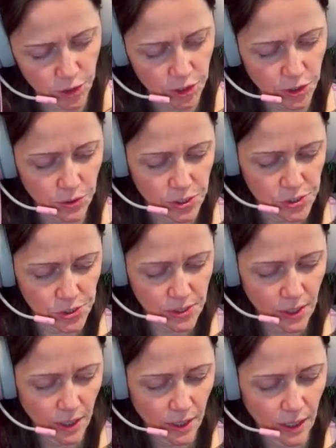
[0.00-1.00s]
degrees
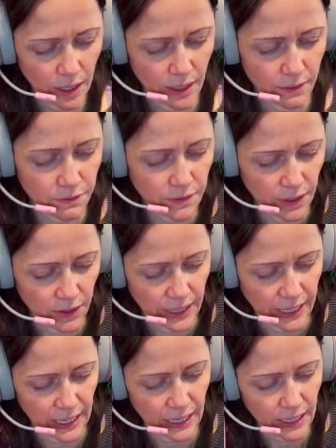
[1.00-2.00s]

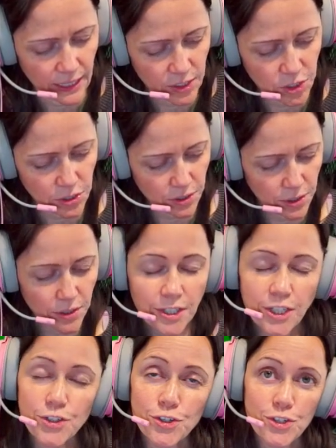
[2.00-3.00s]
Fahrenheit and get your
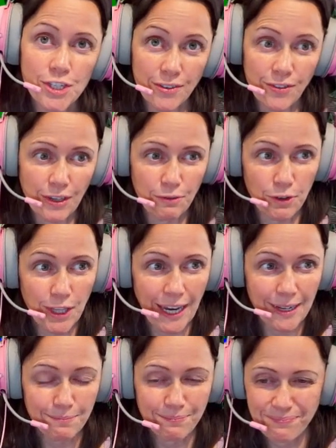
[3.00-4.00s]
CV for
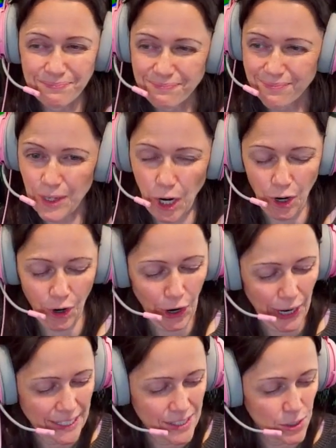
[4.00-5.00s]
that. All
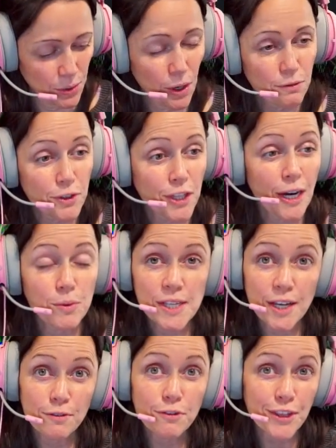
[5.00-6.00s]
right, so hopefully that was
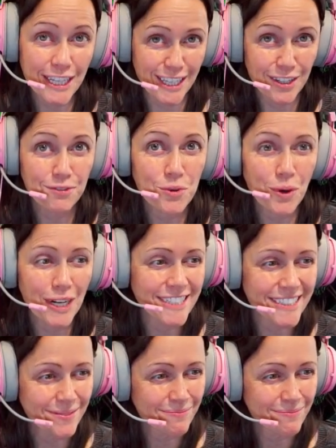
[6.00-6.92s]
helpful. Thank you for watching.